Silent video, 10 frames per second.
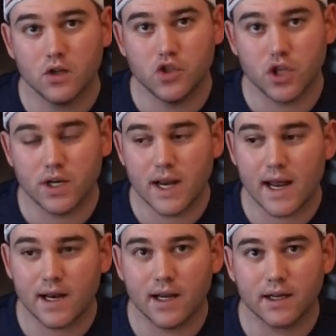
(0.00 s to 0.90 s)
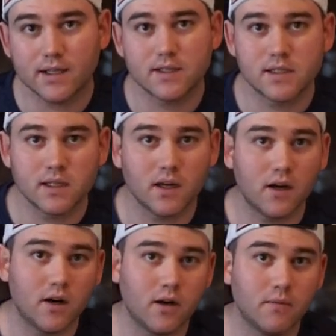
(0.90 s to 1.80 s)
genetics,
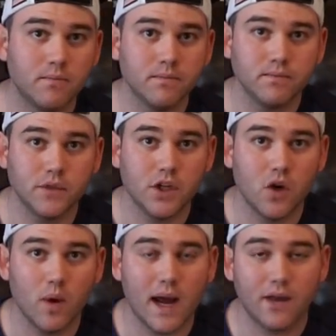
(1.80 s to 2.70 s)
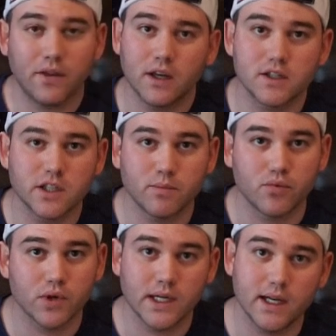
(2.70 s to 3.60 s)
you know, ethics of
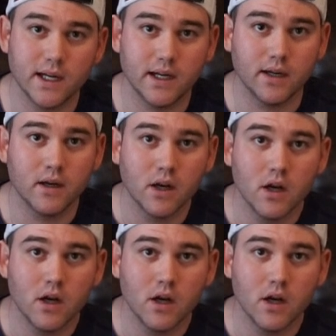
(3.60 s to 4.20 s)
breeding,